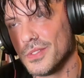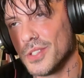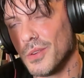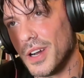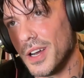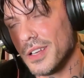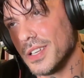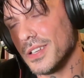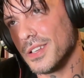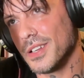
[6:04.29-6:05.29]
So I
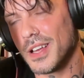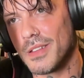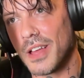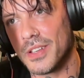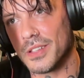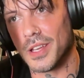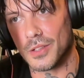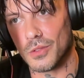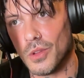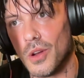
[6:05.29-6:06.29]
think
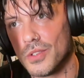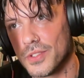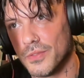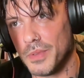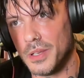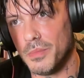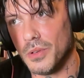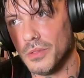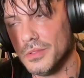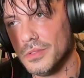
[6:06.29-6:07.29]
like lots of
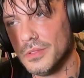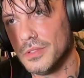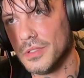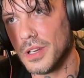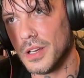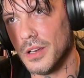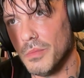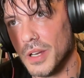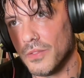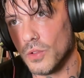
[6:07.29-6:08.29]
people,
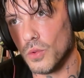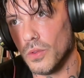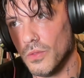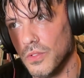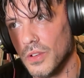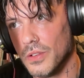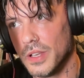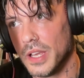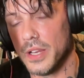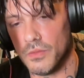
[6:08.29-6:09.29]
I have a
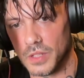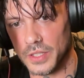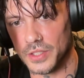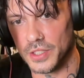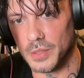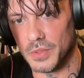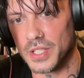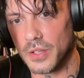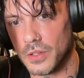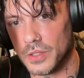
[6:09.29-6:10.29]
love-hate relationship with
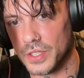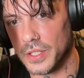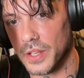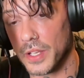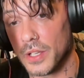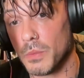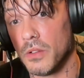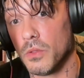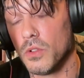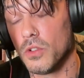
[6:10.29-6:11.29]
technology, and I think
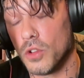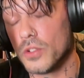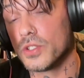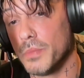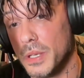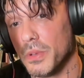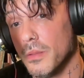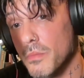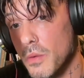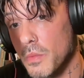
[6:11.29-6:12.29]
about lots of people
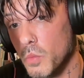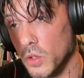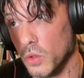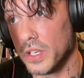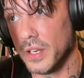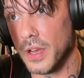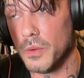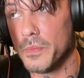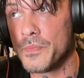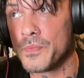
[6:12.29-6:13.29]
at the moment. We're looking out